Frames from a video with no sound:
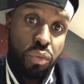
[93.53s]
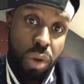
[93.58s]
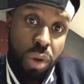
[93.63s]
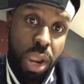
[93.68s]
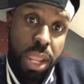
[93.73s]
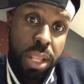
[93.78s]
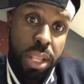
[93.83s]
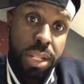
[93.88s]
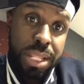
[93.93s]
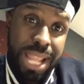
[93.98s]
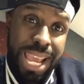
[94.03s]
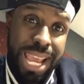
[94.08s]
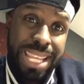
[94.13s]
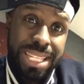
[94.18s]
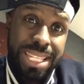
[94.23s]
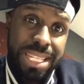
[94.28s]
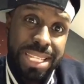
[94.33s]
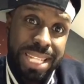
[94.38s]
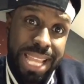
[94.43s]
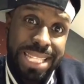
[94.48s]
right?
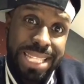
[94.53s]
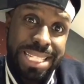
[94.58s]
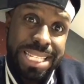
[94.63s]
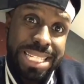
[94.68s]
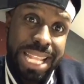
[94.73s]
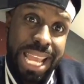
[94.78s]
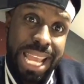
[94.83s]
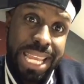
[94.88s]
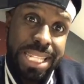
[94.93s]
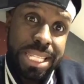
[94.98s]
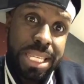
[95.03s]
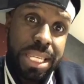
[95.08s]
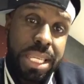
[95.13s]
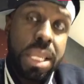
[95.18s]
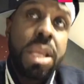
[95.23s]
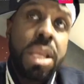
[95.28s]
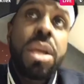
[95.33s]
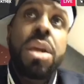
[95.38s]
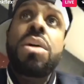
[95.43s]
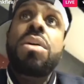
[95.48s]
1990.
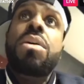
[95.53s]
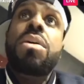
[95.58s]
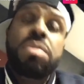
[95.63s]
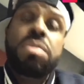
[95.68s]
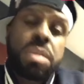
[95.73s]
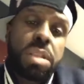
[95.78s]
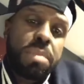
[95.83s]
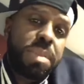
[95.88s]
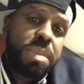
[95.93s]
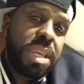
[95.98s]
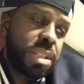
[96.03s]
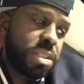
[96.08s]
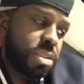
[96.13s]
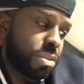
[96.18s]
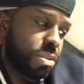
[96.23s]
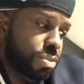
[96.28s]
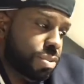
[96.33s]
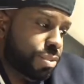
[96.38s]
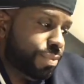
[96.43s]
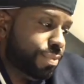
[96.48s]
Hold on, let me get
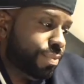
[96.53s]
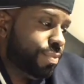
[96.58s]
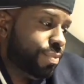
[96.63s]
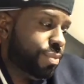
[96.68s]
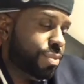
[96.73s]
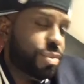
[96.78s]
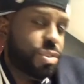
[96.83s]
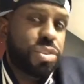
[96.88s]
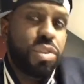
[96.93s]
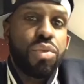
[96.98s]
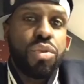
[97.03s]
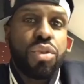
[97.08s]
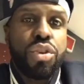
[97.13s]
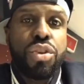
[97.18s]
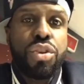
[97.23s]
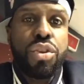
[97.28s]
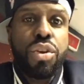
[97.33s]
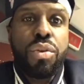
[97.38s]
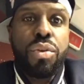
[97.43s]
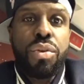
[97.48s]
this. So,
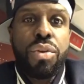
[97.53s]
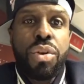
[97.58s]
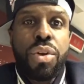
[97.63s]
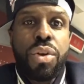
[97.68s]
you know,